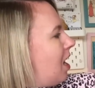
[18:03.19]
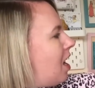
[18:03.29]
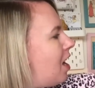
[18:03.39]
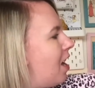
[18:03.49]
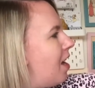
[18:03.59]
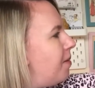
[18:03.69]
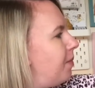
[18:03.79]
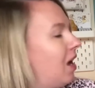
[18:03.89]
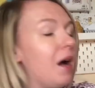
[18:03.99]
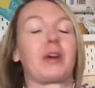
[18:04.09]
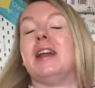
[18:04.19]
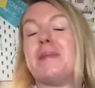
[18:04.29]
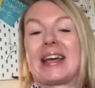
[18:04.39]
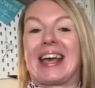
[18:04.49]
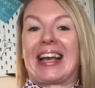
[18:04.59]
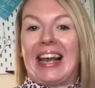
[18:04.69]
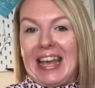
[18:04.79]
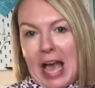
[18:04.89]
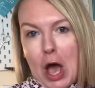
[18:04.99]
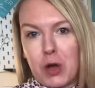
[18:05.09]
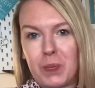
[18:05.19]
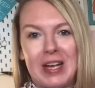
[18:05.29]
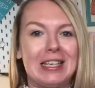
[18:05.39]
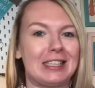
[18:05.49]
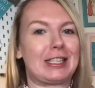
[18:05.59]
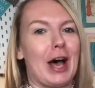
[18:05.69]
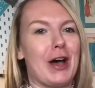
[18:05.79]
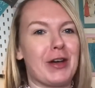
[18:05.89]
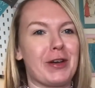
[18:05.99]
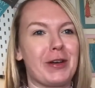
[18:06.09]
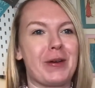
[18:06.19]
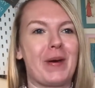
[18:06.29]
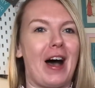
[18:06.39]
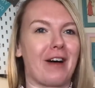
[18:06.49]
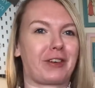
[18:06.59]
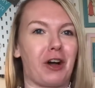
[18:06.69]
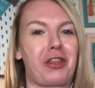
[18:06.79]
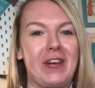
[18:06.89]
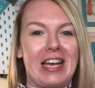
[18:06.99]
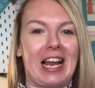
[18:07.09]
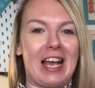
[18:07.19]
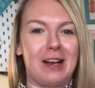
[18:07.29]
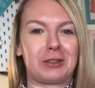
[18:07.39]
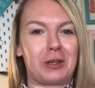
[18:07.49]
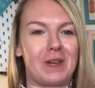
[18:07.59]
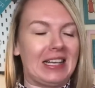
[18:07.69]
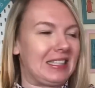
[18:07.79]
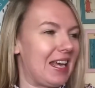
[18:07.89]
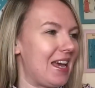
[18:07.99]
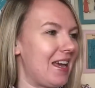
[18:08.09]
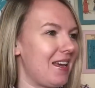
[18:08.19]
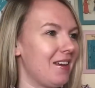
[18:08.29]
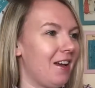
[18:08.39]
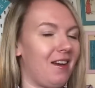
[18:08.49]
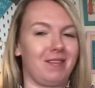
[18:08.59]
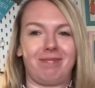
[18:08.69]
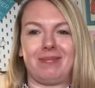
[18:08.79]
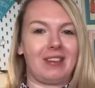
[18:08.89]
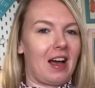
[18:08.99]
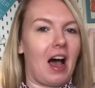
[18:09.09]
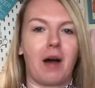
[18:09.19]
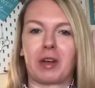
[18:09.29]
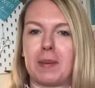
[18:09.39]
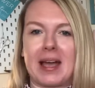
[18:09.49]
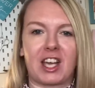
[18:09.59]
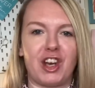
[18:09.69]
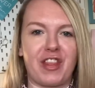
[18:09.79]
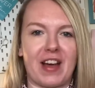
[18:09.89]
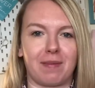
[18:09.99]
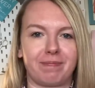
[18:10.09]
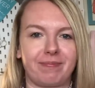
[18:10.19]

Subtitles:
I'm going to make a Clio. So I've got 3 Clios already. I'm going to make another.